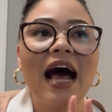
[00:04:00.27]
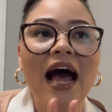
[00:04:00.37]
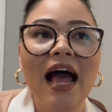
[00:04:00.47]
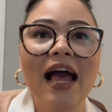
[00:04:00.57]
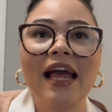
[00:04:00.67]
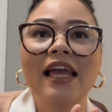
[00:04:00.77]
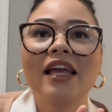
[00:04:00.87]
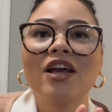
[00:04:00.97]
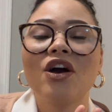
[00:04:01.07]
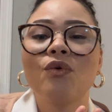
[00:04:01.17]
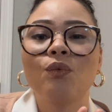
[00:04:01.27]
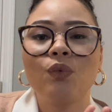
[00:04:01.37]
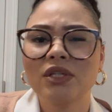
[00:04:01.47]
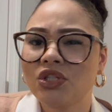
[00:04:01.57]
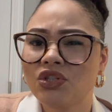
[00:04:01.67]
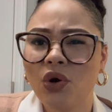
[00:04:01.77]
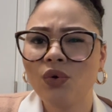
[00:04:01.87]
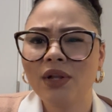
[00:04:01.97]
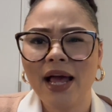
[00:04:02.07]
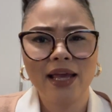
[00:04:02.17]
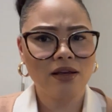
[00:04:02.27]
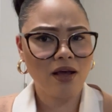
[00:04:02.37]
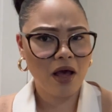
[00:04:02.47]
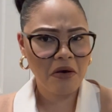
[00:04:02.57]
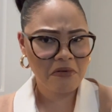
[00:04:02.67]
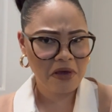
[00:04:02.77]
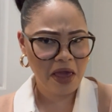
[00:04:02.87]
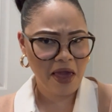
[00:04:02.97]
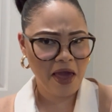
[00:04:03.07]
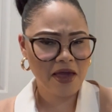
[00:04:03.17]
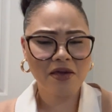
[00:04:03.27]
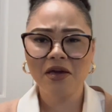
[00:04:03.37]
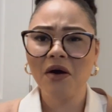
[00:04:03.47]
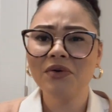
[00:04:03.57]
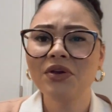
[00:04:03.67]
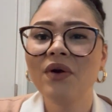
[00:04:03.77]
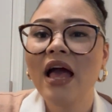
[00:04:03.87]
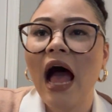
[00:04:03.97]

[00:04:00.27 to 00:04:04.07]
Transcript: I was so like, okay, go you.